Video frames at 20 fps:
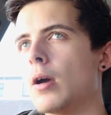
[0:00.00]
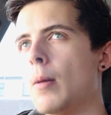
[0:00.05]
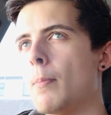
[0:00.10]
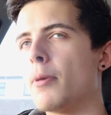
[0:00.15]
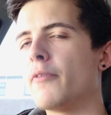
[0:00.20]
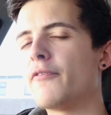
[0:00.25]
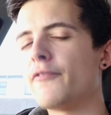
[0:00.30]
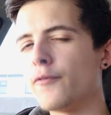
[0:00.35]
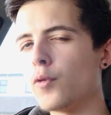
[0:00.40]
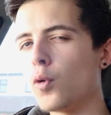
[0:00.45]

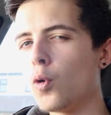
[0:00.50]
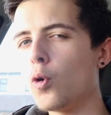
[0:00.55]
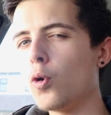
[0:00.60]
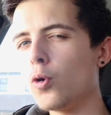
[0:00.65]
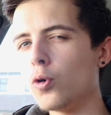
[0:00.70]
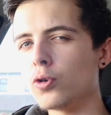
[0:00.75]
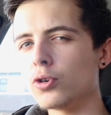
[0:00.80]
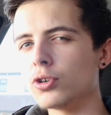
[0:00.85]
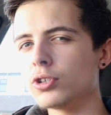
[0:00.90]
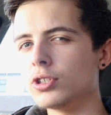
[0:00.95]

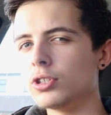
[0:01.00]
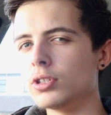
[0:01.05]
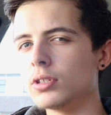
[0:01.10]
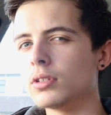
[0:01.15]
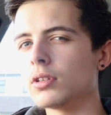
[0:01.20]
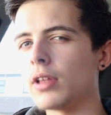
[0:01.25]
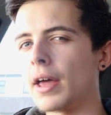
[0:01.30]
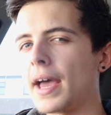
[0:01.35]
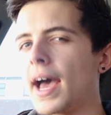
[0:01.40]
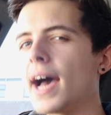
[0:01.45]
before,
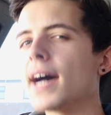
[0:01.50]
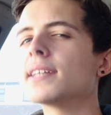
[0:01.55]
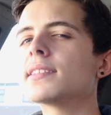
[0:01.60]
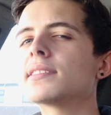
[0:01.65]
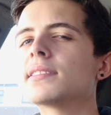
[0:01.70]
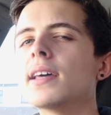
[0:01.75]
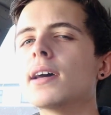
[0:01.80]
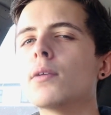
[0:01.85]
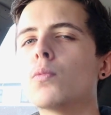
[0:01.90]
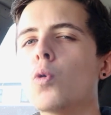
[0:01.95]
like,
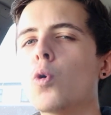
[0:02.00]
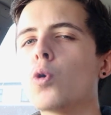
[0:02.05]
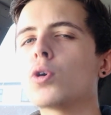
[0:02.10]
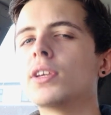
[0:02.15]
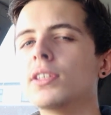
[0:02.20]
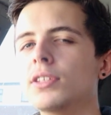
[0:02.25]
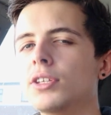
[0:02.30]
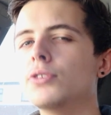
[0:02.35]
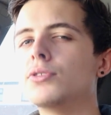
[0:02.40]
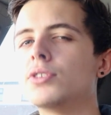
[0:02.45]
as they're
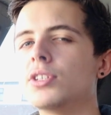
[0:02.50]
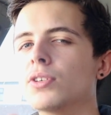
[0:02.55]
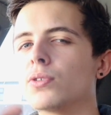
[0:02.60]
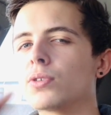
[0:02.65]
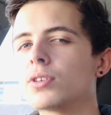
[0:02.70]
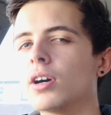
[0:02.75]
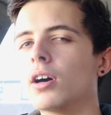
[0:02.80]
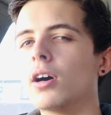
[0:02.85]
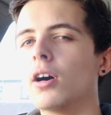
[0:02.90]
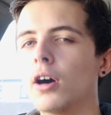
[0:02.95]
walking you to your
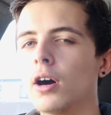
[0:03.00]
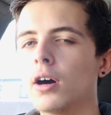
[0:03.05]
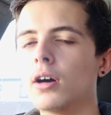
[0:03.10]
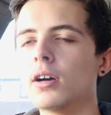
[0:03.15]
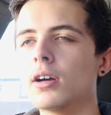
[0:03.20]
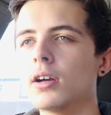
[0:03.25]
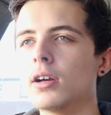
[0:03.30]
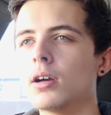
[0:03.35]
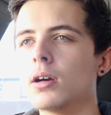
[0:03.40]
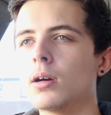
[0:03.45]
car
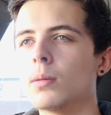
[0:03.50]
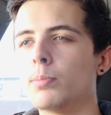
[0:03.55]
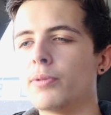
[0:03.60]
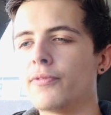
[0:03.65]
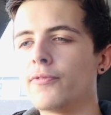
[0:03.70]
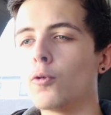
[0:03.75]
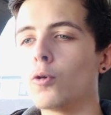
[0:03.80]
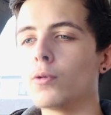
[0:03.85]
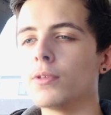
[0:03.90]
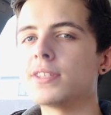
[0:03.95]

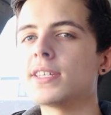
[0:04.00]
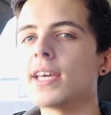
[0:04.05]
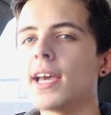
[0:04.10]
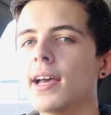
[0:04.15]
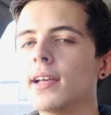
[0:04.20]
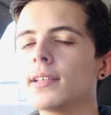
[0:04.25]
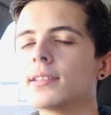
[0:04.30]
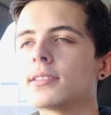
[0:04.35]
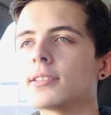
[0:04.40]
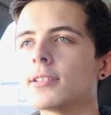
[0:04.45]
before the
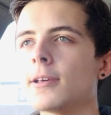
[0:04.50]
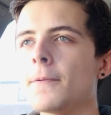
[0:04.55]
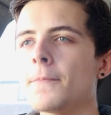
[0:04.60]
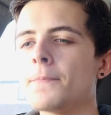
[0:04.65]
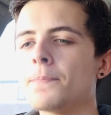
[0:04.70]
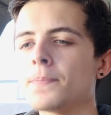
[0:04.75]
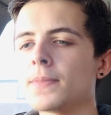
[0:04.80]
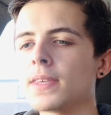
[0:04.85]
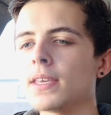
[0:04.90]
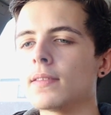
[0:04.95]
test,
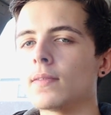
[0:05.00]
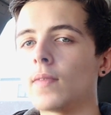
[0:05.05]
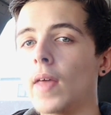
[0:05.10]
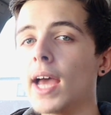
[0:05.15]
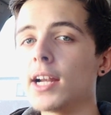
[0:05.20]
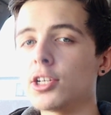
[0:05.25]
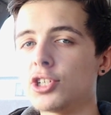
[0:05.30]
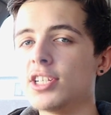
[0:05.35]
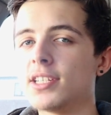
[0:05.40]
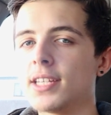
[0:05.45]
they
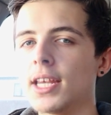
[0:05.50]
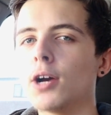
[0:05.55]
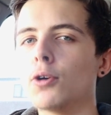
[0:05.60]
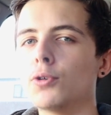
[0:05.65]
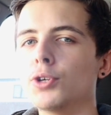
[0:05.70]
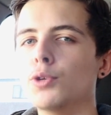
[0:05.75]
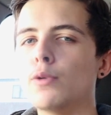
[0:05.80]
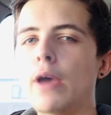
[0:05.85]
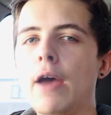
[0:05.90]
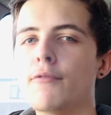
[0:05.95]
actually
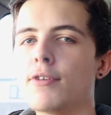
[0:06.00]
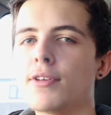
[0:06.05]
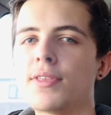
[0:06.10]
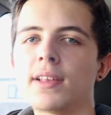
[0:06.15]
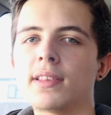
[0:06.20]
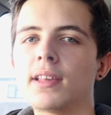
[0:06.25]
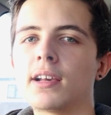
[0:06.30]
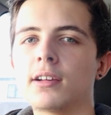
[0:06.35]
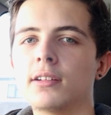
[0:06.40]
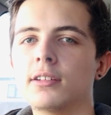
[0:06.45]
tell you
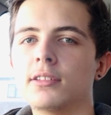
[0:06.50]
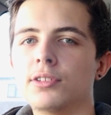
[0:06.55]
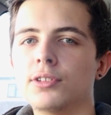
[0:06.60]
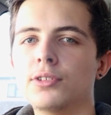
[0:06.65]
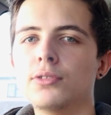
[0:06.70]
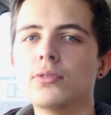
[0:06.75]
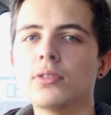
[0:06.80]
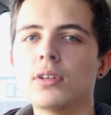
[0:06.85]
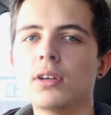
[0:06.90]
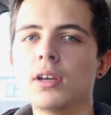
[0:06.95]
everything they're going to
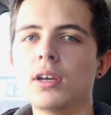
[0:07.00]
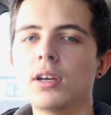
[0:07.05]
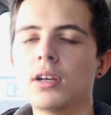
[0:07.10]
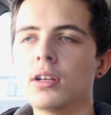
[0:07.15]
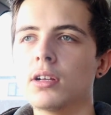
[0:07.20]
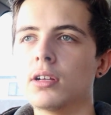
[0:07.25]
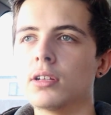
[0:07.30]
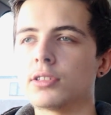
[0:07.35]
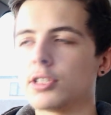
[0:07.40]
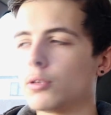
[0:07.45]
do.
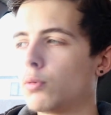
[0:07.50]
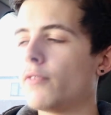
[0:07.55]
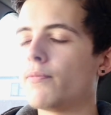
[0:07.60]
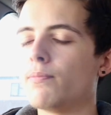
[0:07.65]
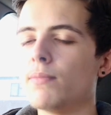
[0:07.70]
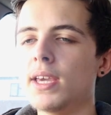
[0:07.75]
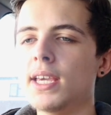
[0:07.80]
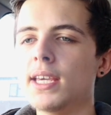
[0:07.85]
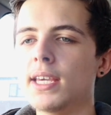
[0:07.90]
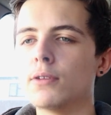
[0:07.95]
So with
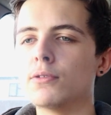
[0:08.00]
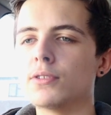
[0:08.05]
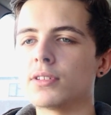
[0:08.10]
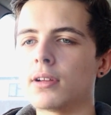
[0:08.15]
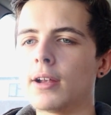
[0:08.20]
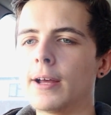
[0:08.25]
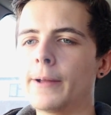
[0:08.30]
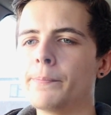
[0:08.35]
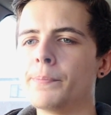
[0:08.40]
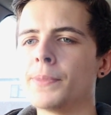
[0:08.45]
me, he was
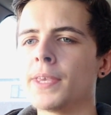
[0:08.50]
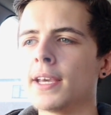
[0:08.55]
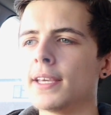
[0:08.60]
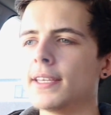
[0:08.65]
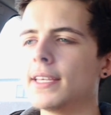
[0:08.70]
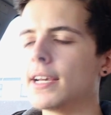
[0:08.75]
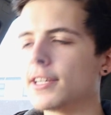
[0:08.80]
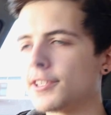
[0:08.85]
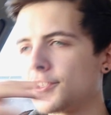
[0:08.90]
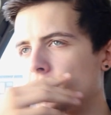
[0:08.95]
like,
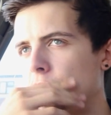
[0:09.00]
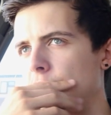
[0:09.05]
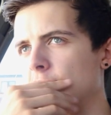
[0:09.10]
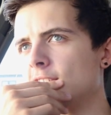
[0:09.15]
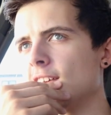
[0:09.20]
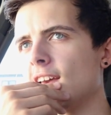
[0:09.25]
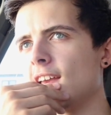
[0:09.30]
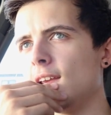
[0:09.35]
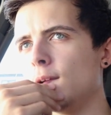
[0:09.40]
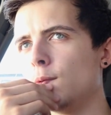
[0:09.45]
yeah, so
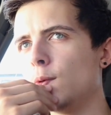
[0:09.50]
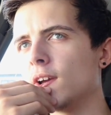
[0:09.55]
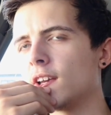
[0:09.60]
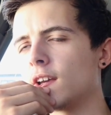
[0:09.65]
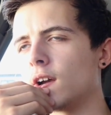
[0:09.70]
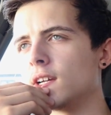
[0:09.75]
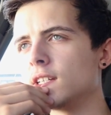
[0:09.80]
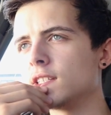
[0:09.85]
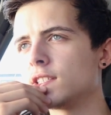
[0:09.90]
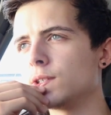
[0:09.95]
today we're
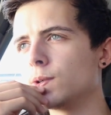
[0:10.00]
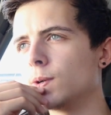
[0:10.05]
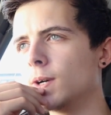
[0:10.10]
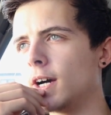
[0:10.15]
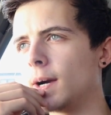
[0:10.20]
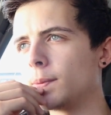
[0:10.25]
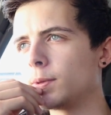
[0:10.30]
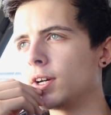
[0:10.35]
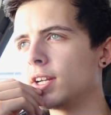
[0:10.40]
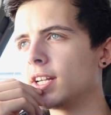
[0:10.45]
going to,
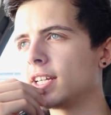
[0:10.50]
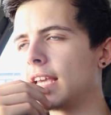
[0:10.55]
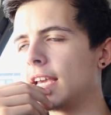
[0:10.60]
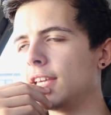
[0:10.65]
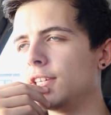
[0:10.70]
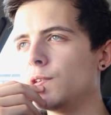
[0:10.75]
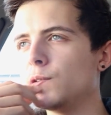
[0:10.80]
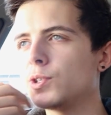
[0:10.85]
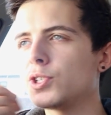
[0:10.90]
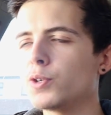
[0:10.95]
I'm going to get
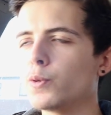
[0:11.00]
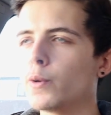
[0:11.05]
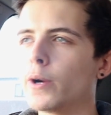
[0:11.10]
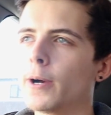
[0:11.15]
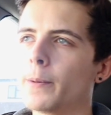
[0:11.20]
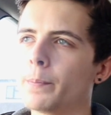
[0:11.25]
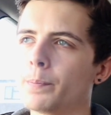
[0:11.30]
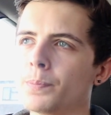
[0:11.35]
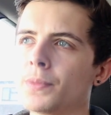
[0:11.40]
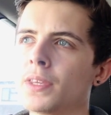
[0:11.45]
you
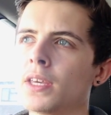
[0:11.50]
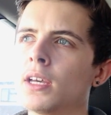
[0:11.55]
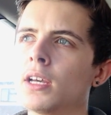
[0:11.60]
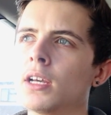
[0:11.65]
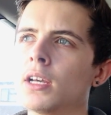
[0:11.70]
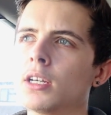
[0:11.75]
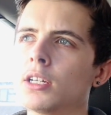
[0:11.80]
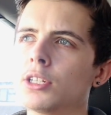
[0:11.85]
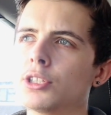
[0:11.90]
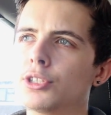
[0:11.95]
to
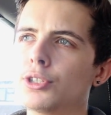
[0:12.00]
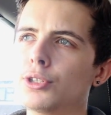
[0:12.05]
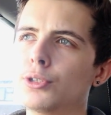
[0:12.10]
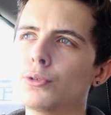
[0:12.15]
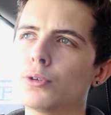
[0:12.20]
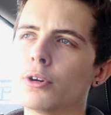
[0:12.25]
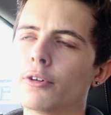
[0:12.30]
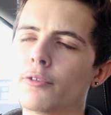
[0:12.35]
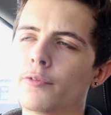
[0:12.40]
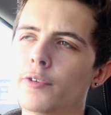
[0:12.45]

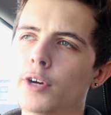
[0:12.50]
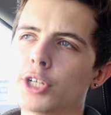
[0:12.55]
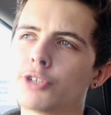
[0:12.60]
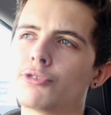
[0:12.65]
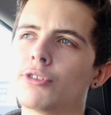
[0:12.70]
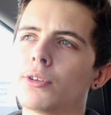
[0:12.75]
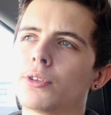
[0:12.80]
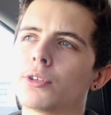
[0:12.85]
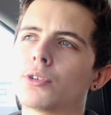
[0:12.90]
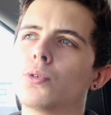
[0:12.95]
do a
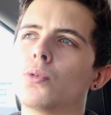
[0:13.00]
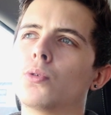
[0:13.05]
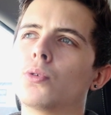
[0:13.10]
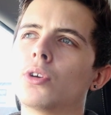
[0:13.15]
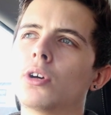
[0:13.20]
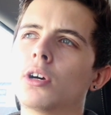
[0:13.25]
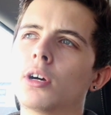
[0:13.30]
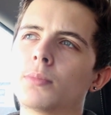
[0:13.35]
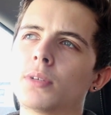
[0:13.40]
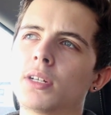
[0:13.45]
reverse around the
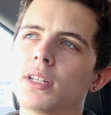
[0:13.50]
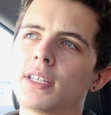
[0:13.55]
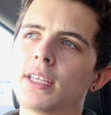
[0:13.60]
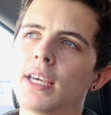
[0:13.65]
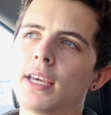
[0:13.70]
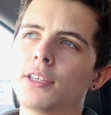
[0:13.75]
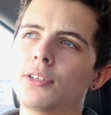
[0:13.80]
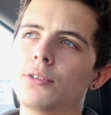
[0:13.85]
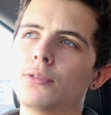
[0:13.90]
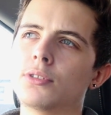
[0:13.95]
corner, I'm going to
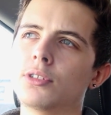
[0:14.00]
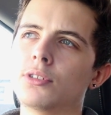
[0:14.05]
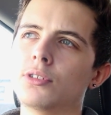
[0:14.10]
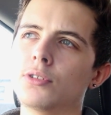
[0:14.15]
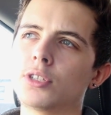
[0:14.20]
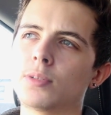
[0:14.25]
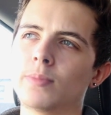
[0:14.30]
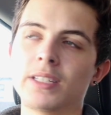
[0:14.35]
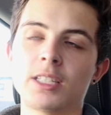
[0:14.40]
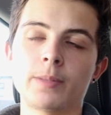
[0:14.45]
get you to
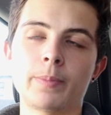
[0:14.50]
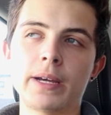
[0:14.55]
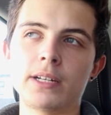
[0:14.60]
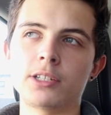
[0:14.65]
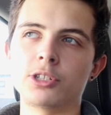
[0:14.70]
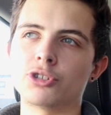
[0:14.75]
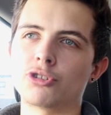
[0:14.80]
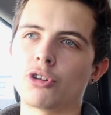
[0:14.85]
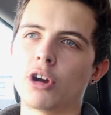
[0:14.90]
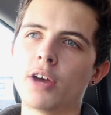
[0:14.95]
do some
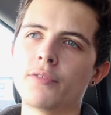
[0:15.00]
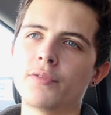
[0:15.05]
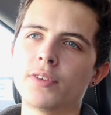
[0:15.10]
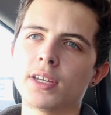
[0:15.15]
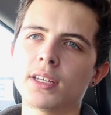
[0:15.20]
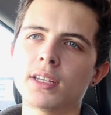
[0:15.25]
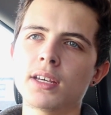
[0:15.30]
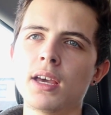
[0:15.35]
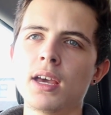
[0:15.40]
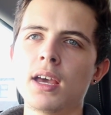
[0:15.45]
independent
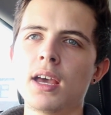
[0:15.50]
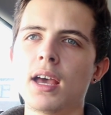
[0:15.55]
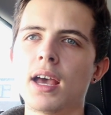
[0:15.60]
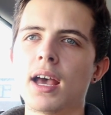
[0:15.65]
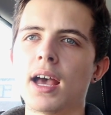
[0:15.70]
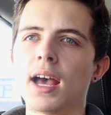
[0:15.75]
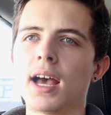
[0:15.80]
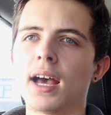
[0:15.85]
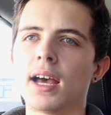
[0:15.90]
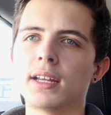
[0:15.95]
driving,
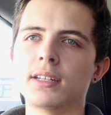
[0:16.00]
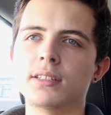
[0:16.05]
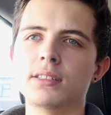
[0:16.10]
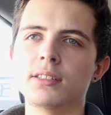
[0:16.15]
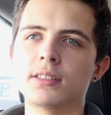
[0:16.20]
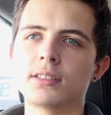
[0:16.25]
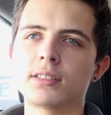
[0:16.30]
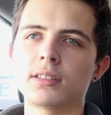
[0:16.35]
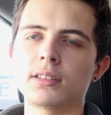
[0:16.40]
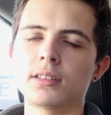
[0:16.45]

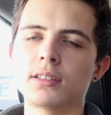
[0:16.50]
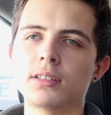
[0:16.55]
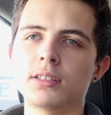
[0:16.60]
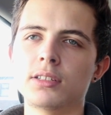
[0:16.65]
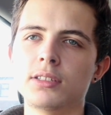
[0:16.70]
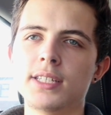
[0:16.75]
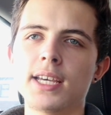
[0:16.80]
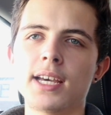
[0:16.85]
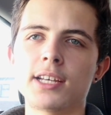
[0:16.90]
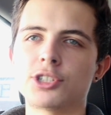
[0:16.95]
and
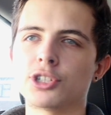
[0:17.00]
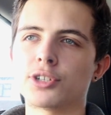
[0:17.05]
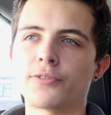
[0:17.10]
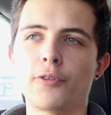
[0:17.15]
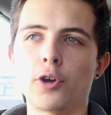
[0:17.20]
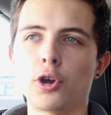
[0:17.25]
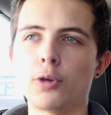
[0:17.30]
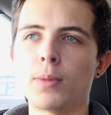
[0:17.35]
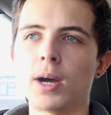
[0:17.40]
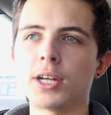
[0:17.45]
yeah, just
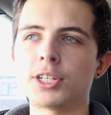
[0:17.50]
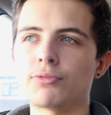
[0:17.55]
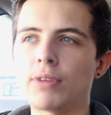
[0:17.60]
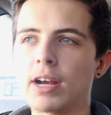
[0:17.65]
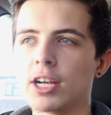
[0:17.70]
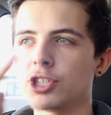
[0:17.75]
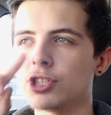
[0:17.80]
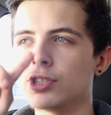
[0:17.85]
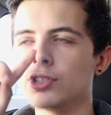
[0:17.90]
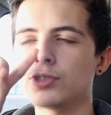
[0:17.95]
follow my
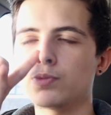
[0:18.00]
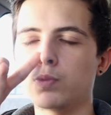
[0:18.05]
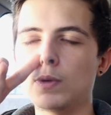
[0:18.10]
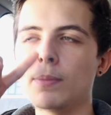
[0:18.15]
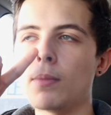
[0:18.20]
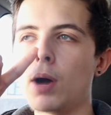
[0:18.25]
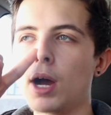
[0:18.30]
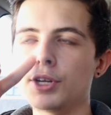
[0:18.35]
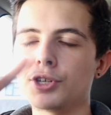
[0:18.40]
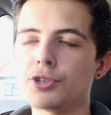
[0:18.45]
directions. We
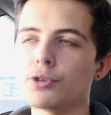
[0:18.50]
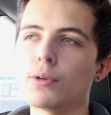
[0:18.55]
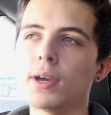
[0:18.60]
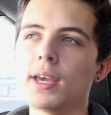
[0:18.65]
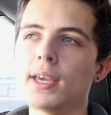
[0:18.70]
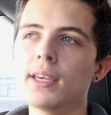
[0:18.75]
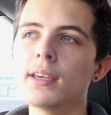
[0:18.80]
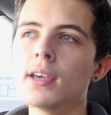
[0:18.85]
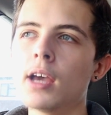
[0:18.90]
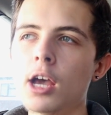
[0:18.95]
might do
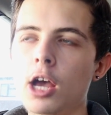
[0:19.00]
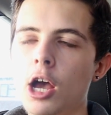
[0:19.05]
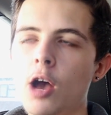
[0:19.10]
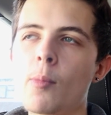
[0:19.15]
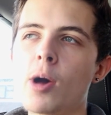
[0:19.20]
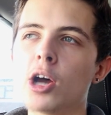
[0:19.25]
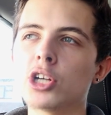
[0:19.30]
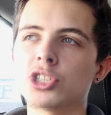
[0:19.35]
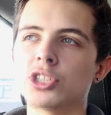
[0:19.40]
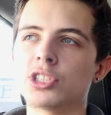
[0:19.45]
a
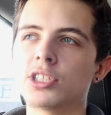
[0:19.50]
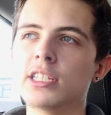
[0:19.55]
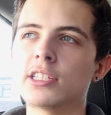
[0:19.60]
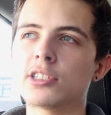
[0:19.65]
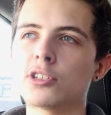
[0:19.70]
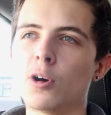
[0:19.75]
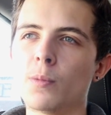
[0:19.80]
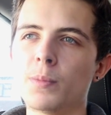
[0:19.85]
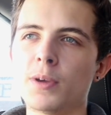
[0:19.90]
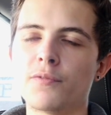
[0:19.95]
emergency
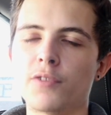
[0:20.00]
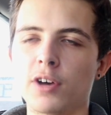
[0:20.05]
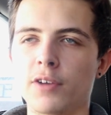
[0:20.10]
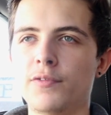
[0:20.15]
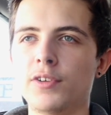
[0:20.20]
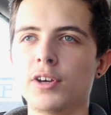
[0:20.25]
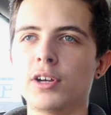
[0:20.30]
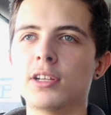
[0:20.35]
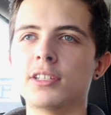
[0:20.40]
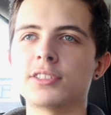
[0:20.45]
stop if I
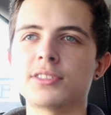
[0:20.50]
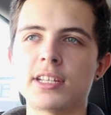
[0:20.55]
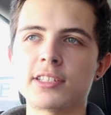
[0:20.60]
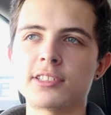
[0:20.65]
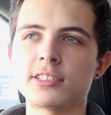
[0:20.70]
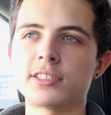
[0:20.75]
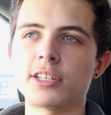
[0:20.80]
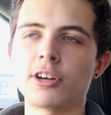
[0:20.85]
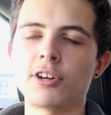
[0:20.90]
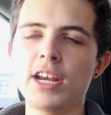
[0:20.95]
feel it's
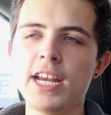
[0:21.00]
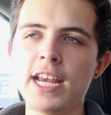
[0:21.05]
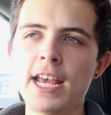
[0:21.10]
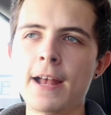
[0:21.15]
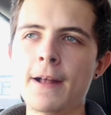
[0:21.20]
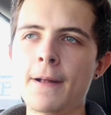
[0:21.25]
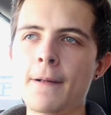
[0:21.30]
necessary.